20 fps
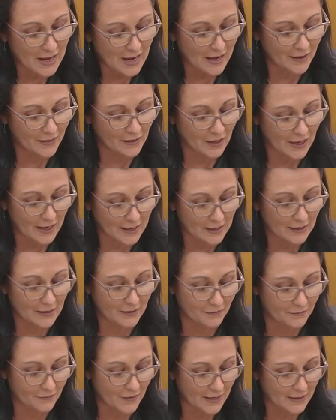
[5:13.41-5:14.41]
are the likely
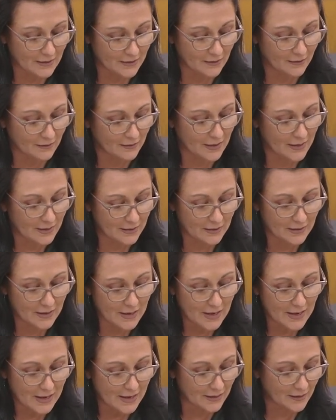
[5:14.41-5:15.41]
factors in
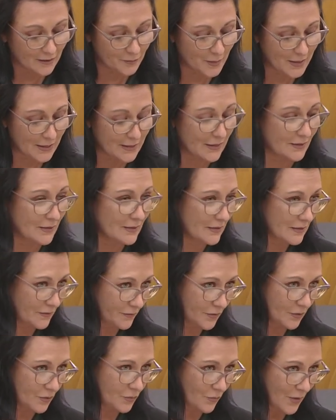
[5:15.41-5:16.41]
explaining the
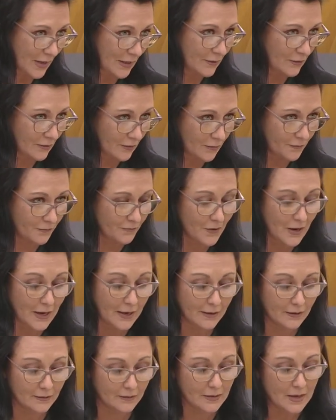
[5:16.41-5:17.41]
different rates of
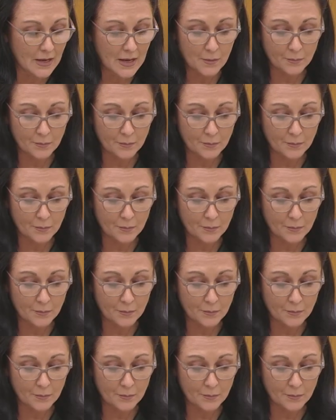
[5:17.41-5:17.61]
fires.